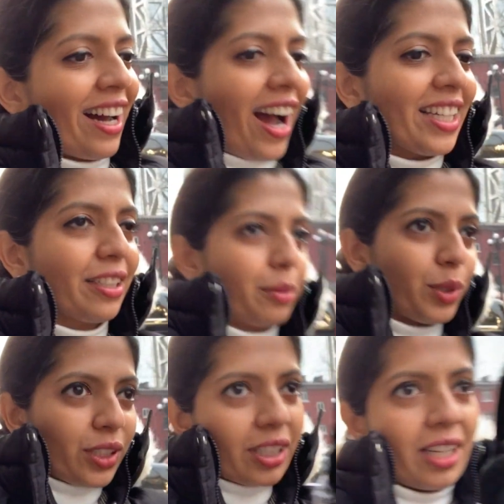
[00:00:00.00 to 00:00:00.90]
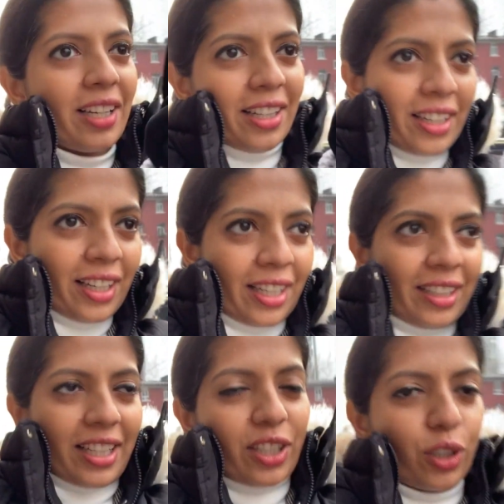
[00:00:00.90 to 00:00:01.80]
items,
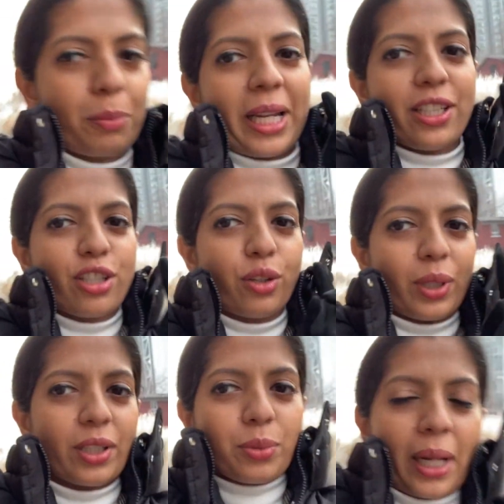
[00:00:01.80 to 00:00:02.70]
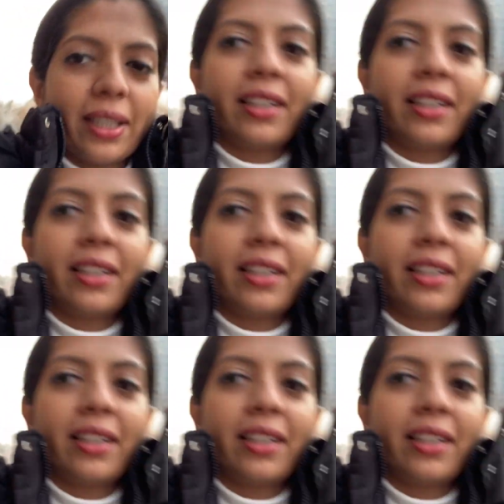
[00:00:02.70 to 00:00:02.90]
that's a good place to do it as well.